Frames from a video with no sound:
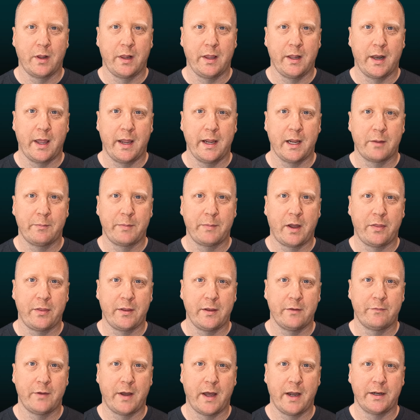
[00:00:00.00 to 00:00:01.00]
like about
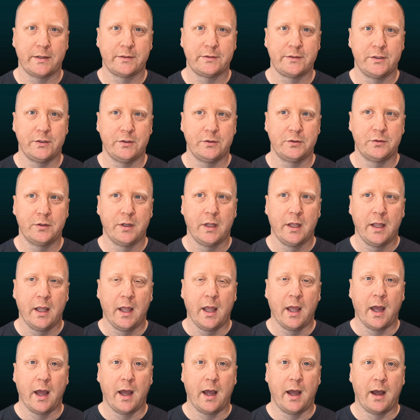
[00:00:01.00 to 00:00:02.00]
the Avata 2
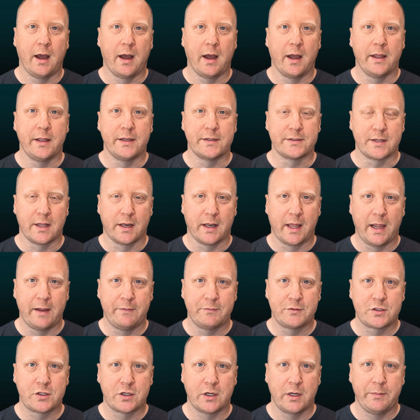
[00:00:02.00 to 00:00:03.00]
is the
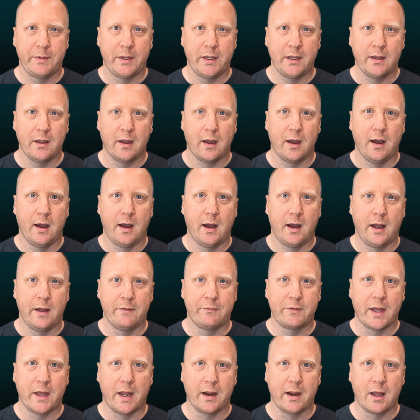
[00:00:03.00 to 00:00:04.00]
live streaming. I've
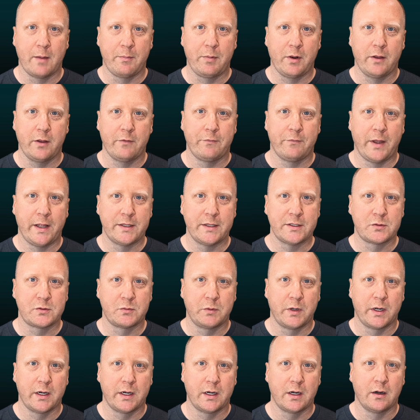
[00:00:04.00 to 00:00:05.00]
got a couple events
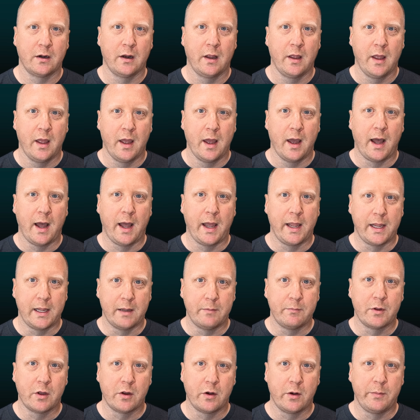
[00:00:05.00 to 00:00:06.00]
where I
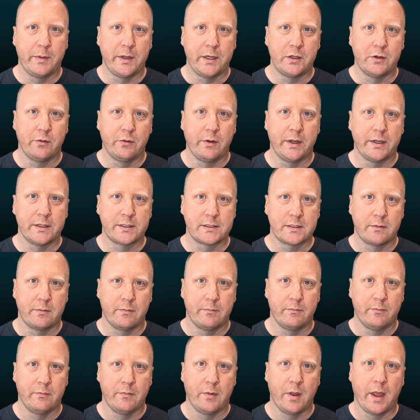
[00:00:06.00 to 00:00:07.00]
am going to be doing
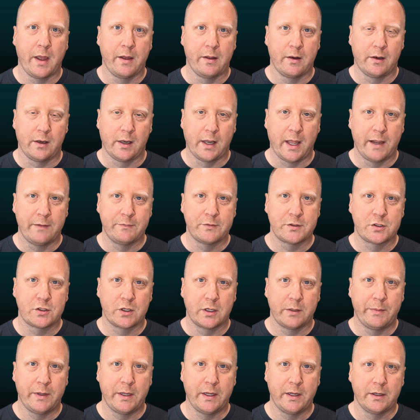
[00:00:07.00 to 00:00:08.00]
some live
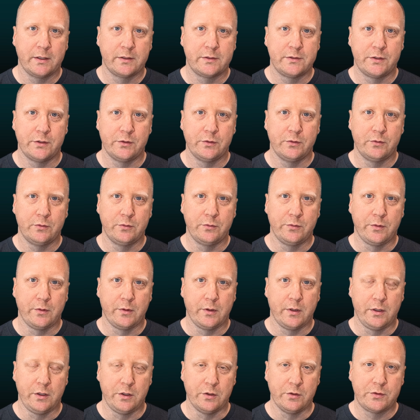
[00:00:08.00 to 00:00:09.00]
streaming to
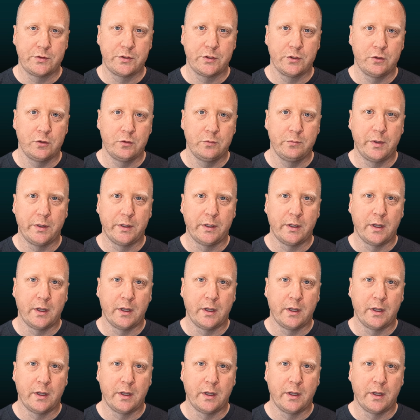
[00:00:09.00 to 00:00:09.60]
YouTube